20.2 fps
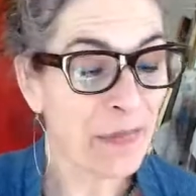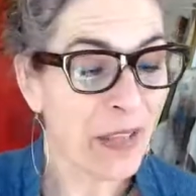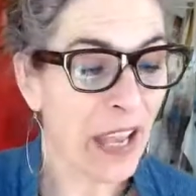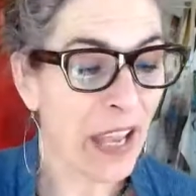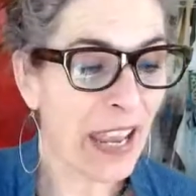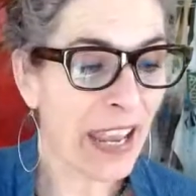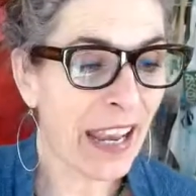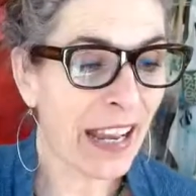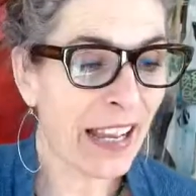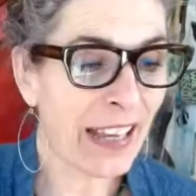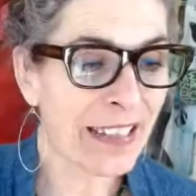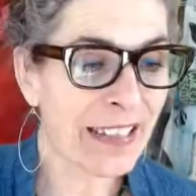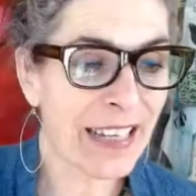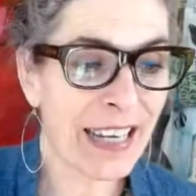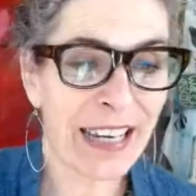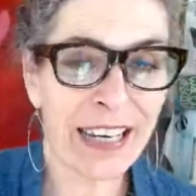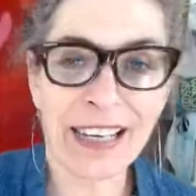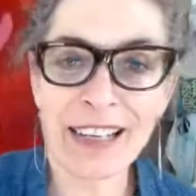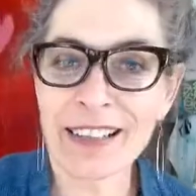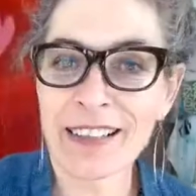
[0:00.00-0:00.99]
and
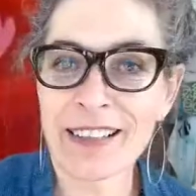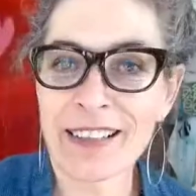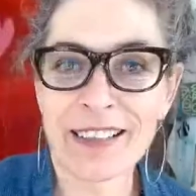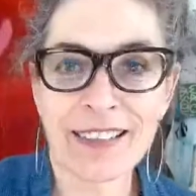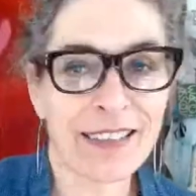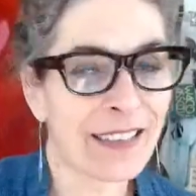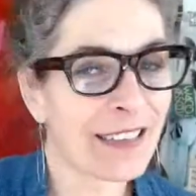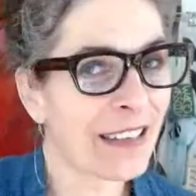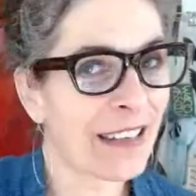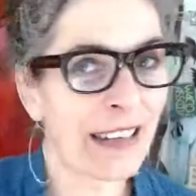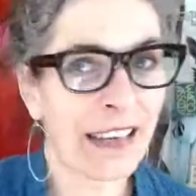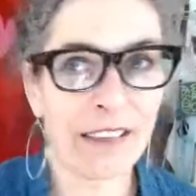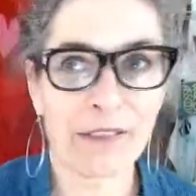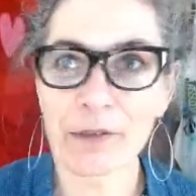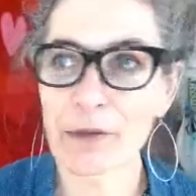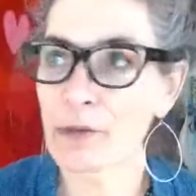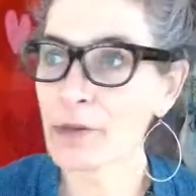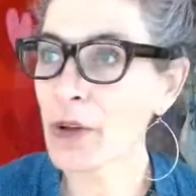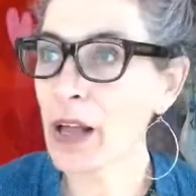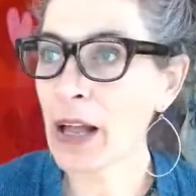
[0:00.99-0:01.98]
it is
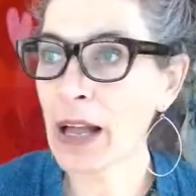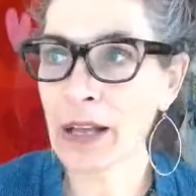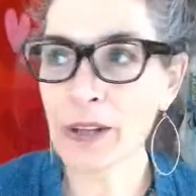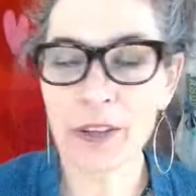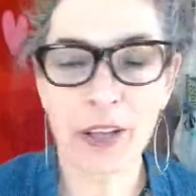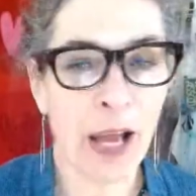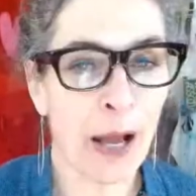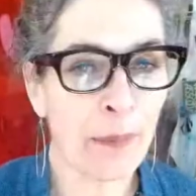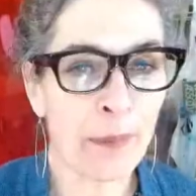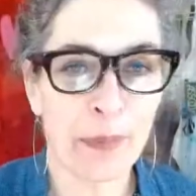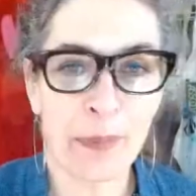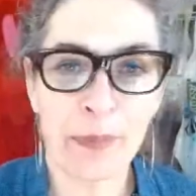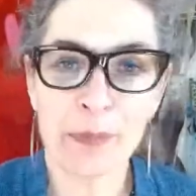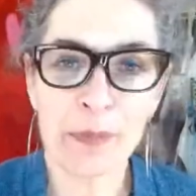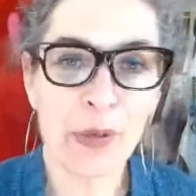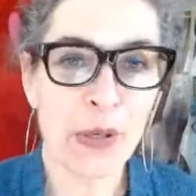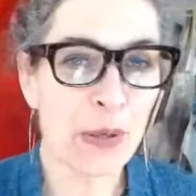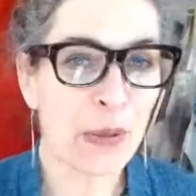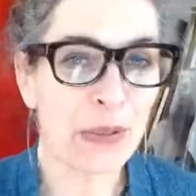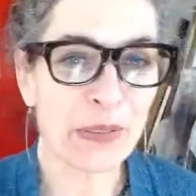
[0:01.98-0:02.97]
held up
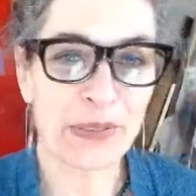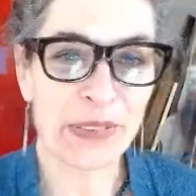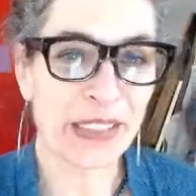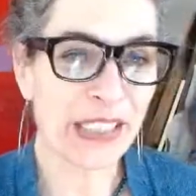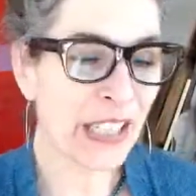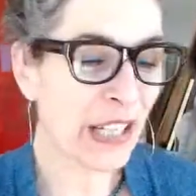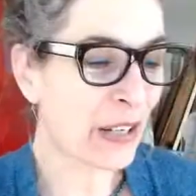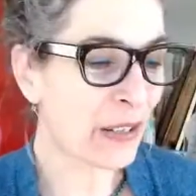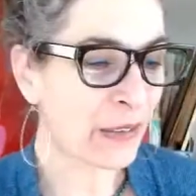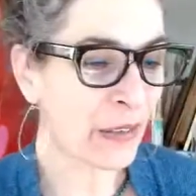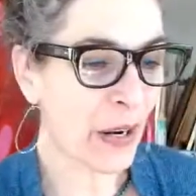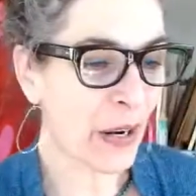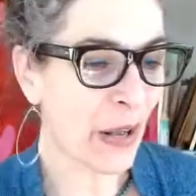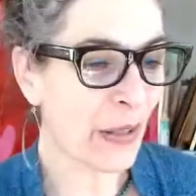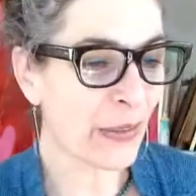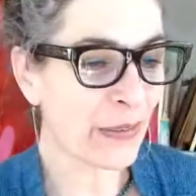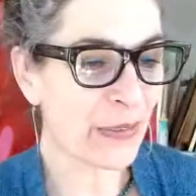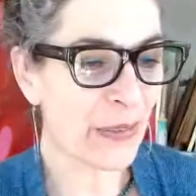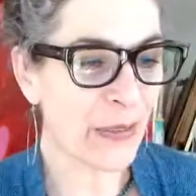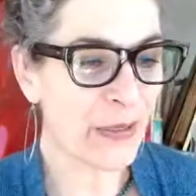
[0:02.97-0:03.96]
beautifully over
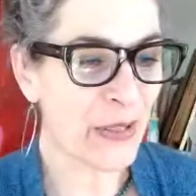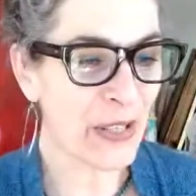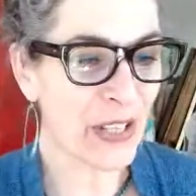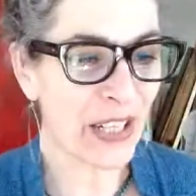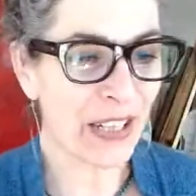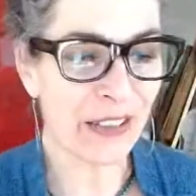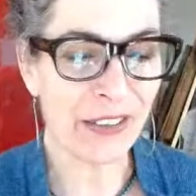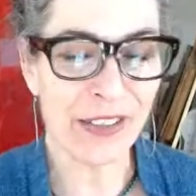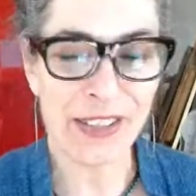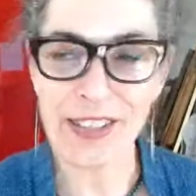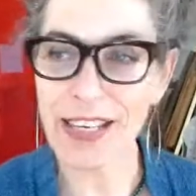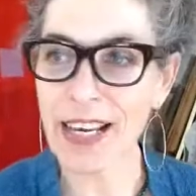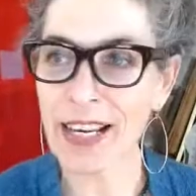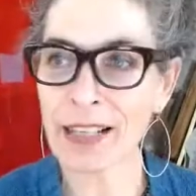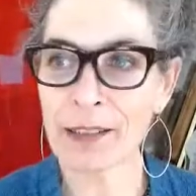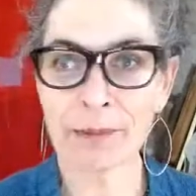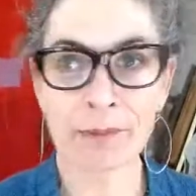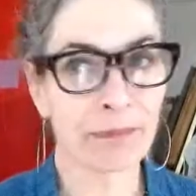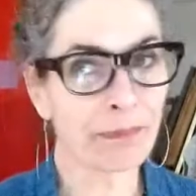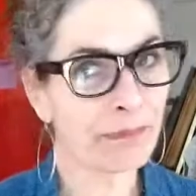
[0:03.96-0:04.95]
all of those years,
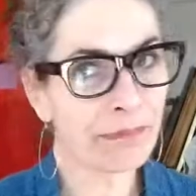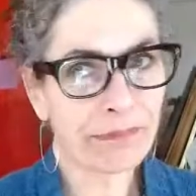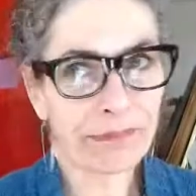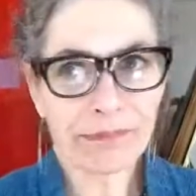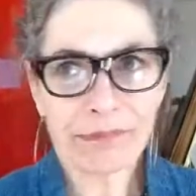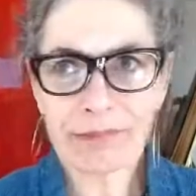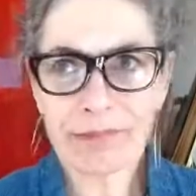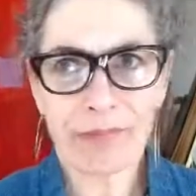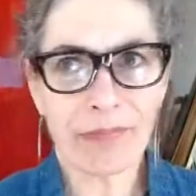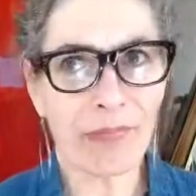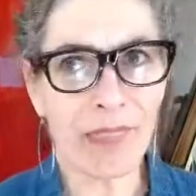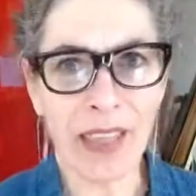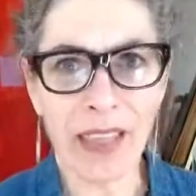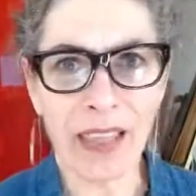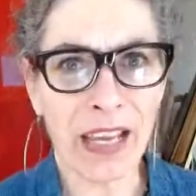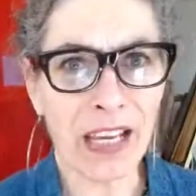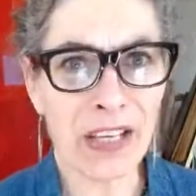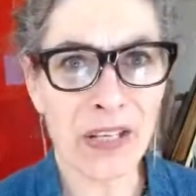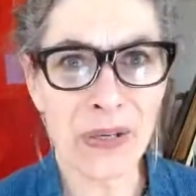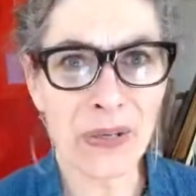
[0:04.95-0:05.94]
and
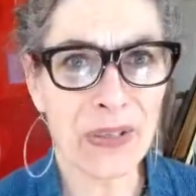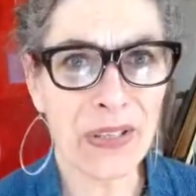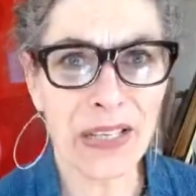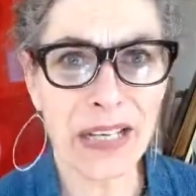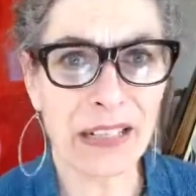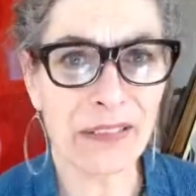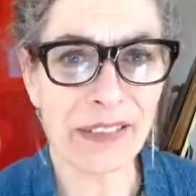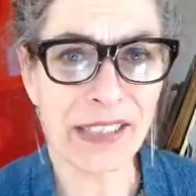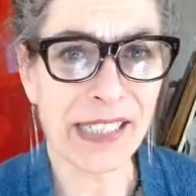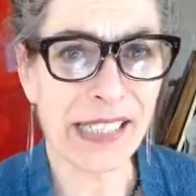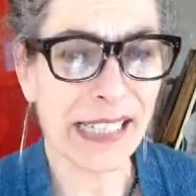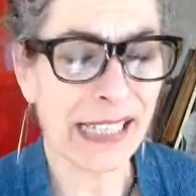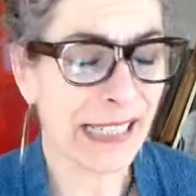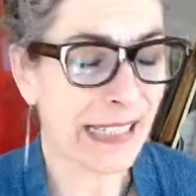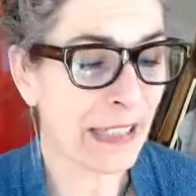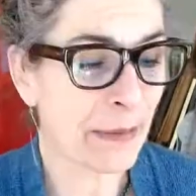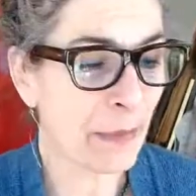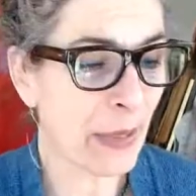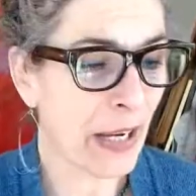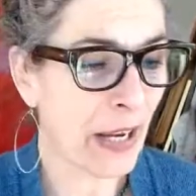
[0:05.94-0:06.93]
I use it every day.
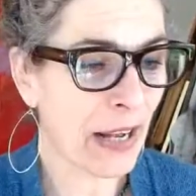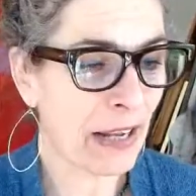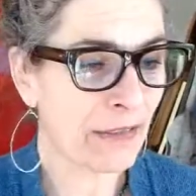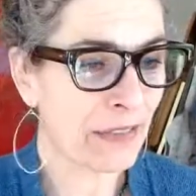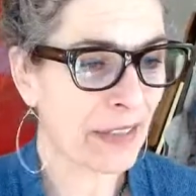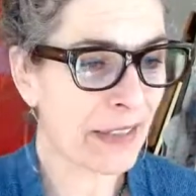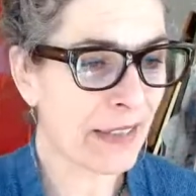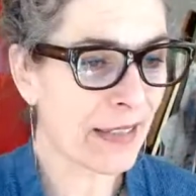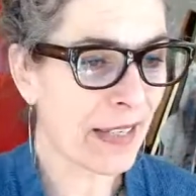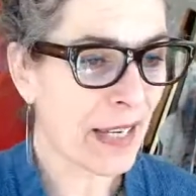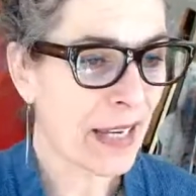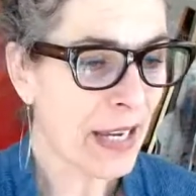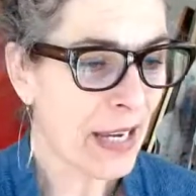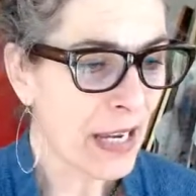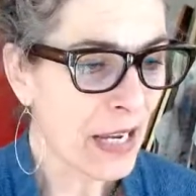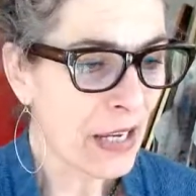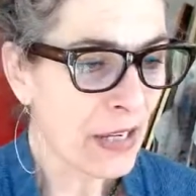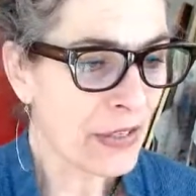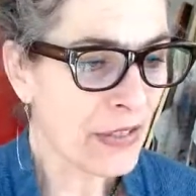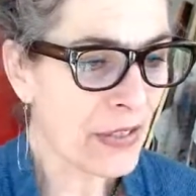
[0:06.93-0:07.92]
It's in my office.
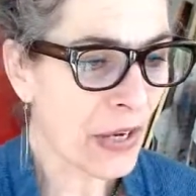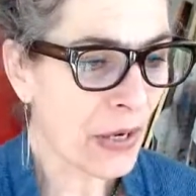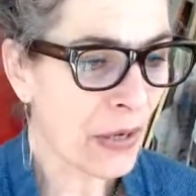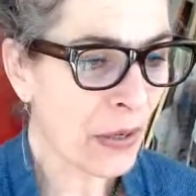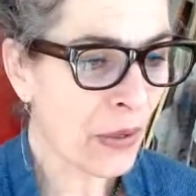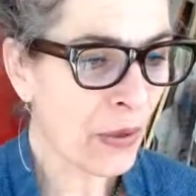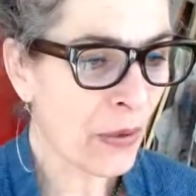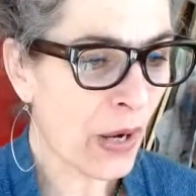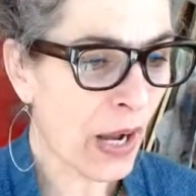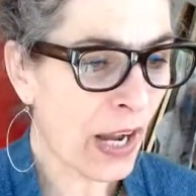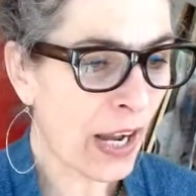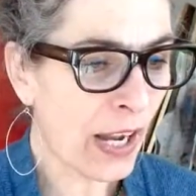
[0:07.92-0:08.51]
So